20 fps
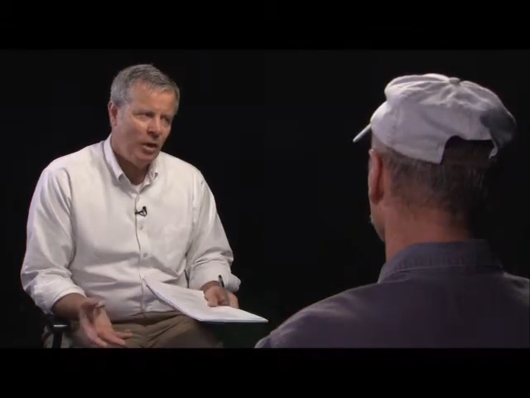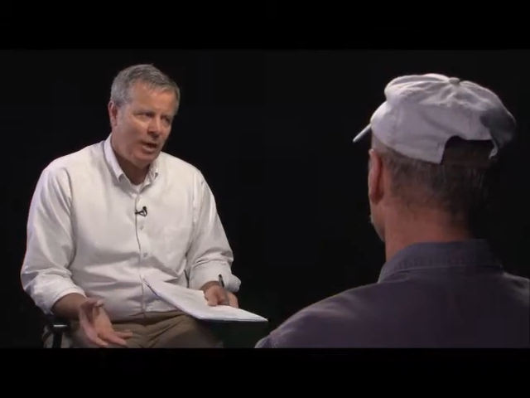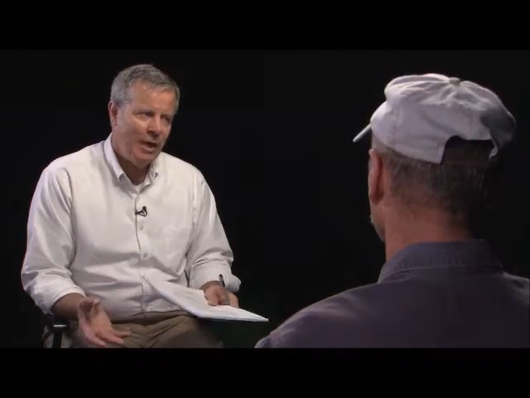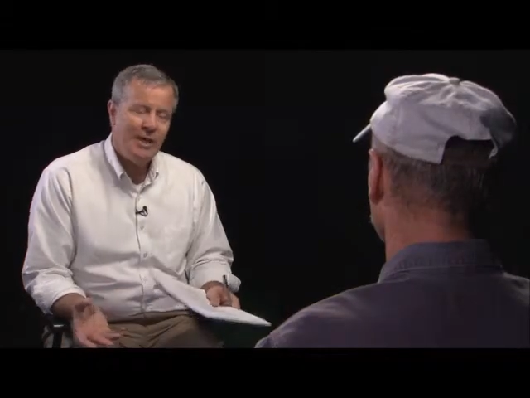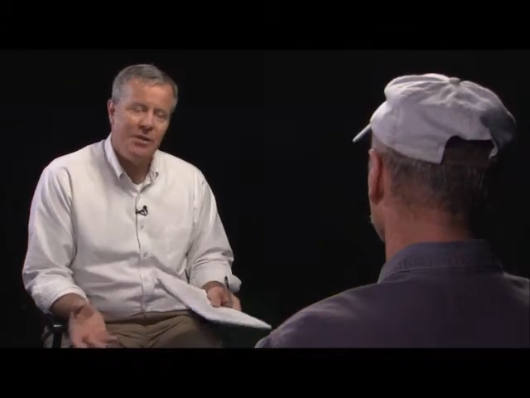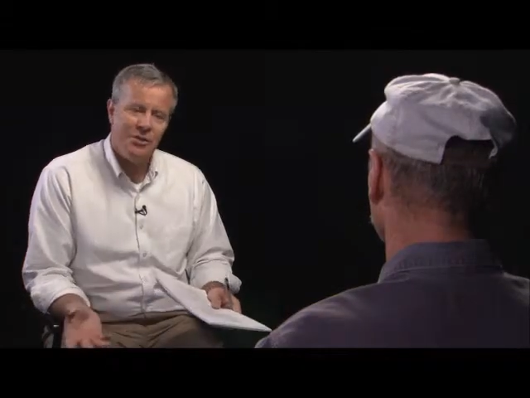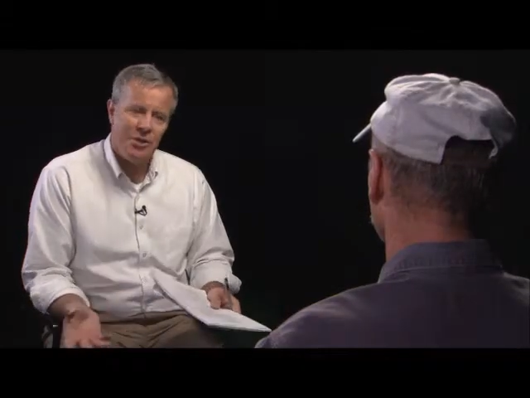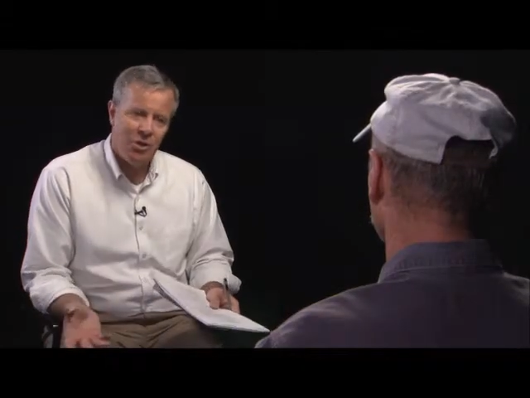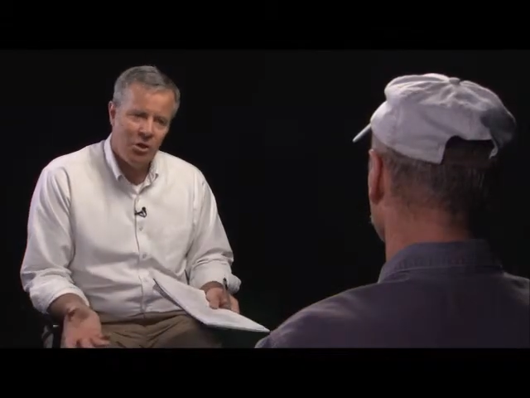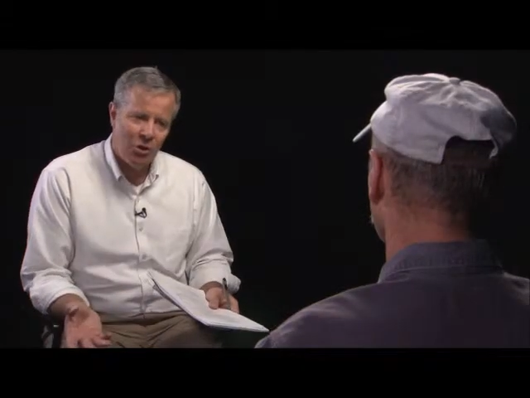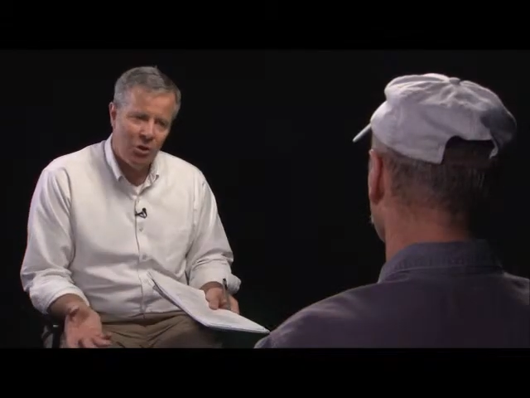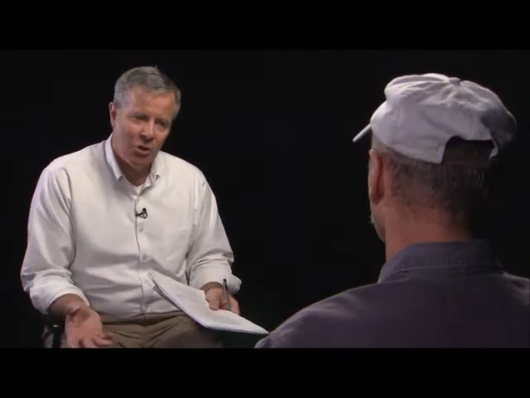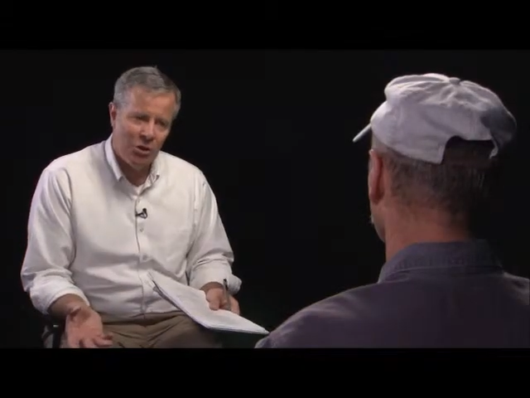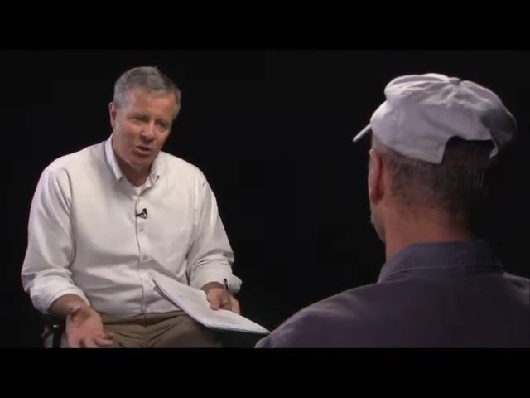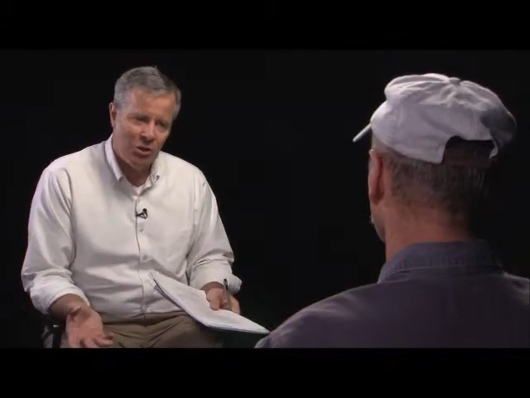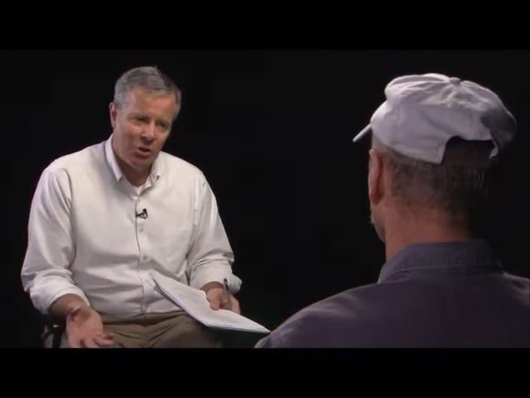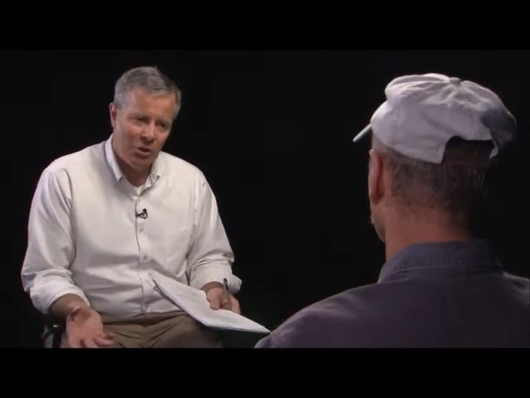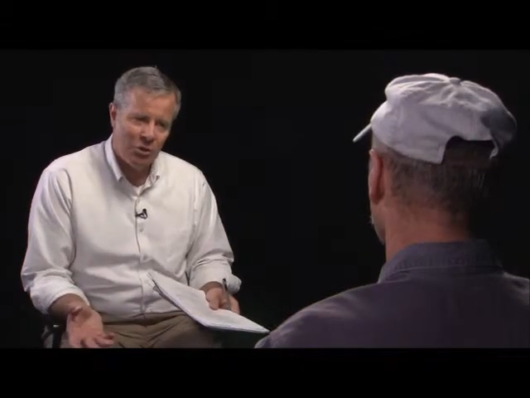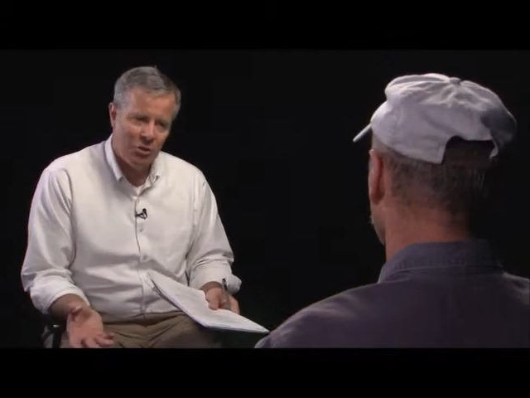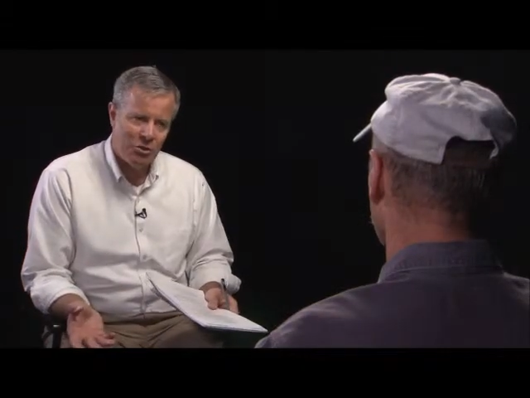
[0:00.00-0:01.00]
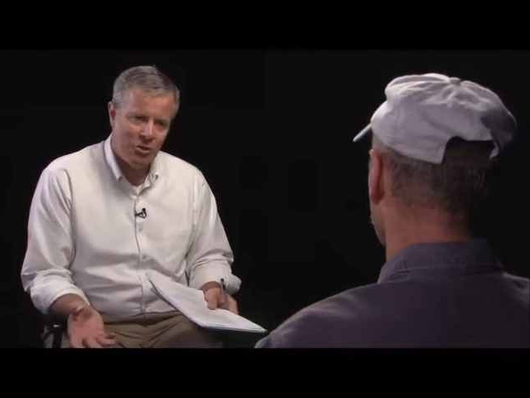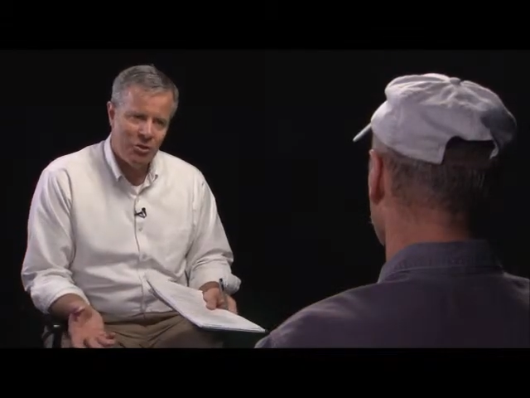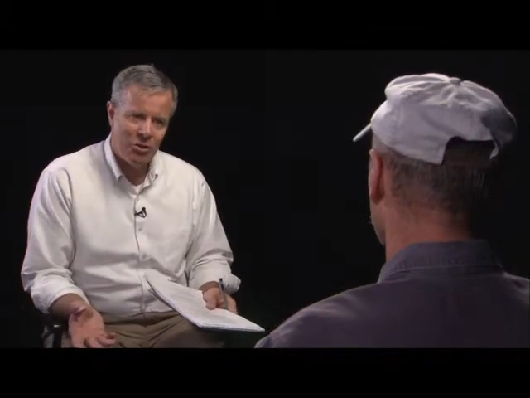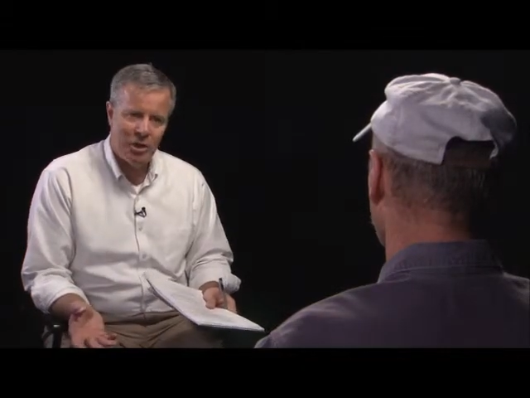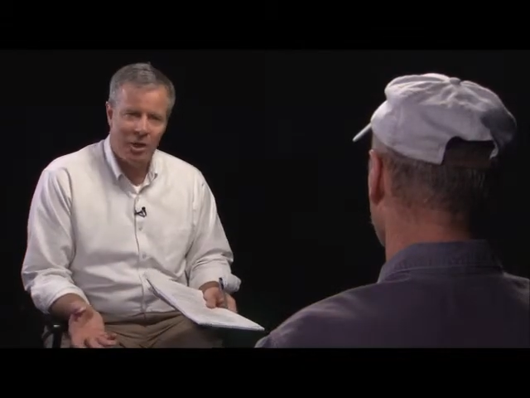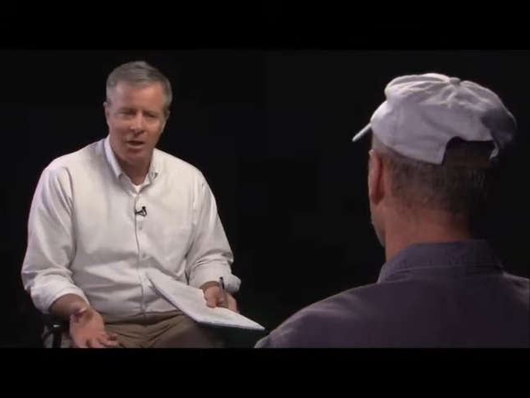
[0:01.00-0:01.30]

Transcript: is the only solution,